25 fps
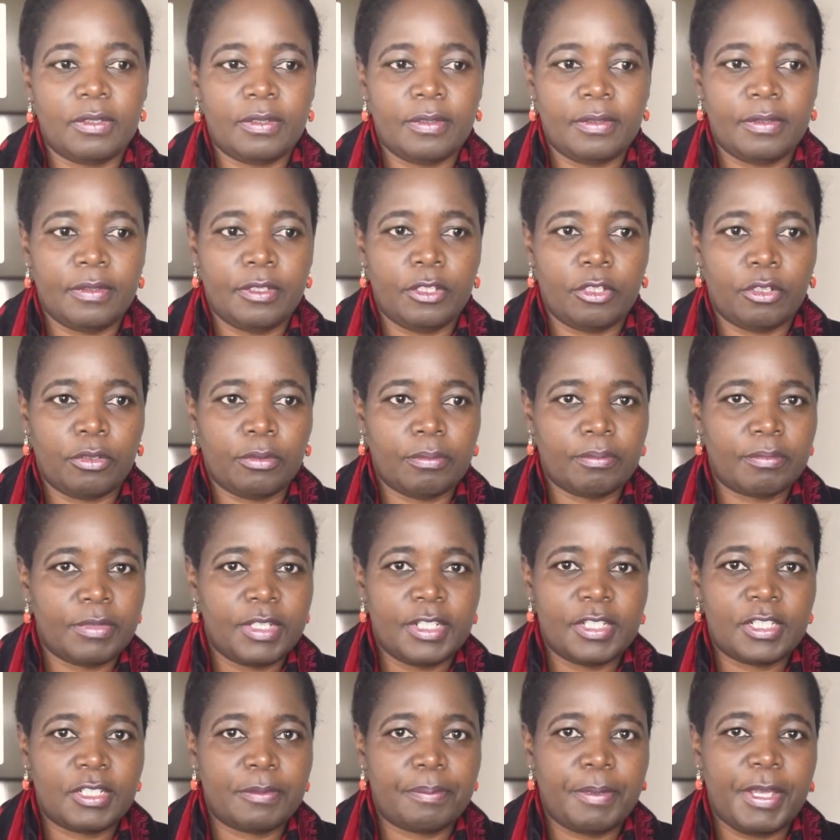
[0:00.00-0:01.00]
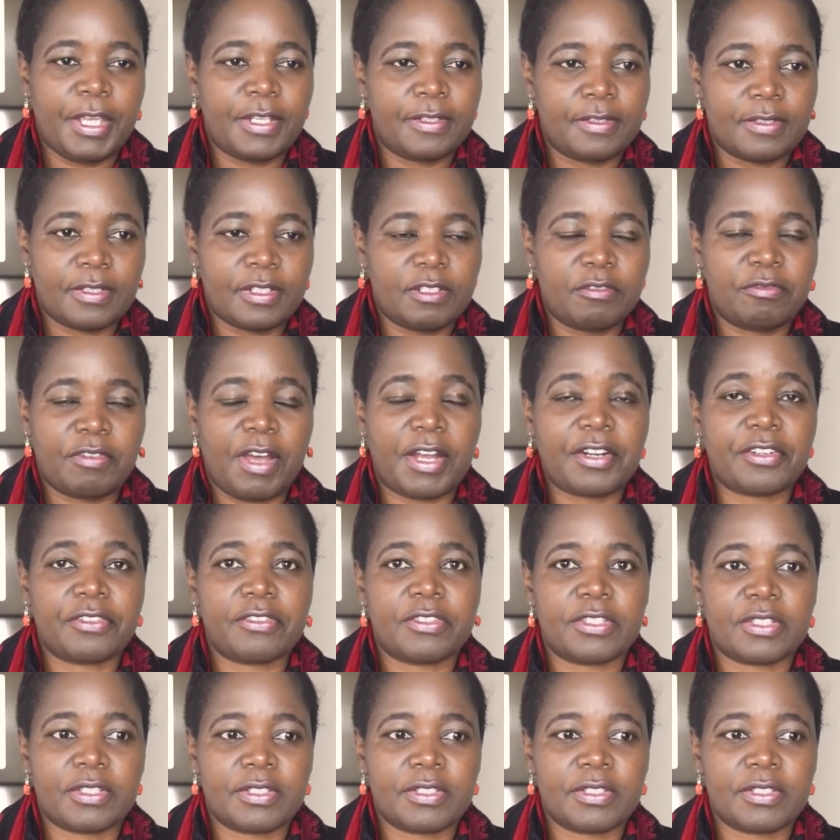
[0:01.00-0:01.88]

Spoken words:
you know, it depends, it varies.